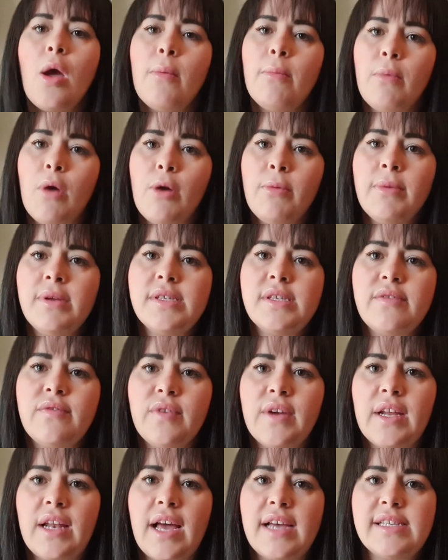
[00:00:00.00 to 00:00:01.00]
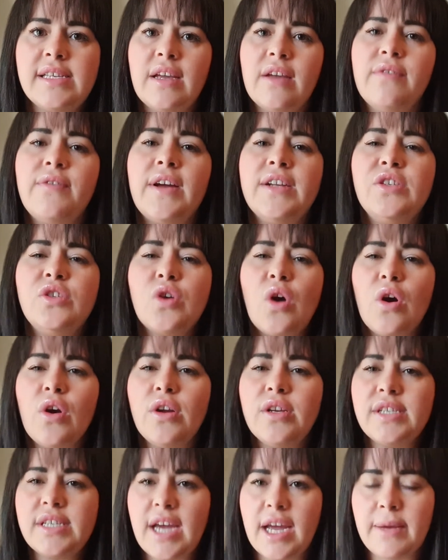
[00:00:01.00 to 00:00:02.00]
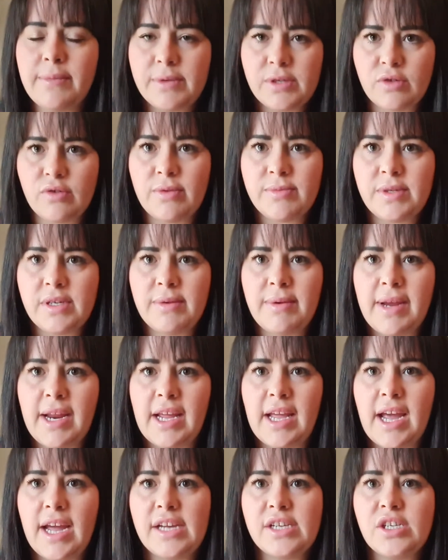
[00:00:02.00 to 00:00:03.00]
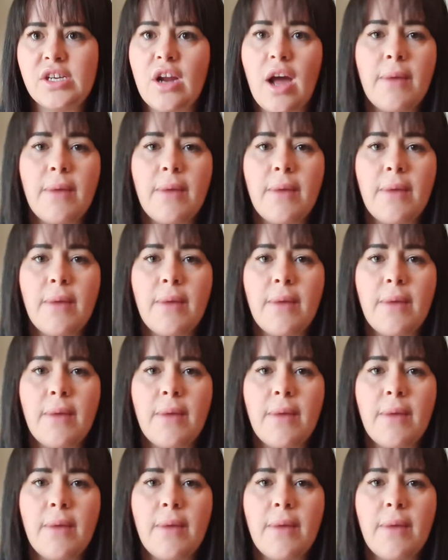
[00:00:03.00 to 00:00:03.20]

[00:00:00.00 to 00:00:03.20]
Moments of realizing if I don't take prescription medication,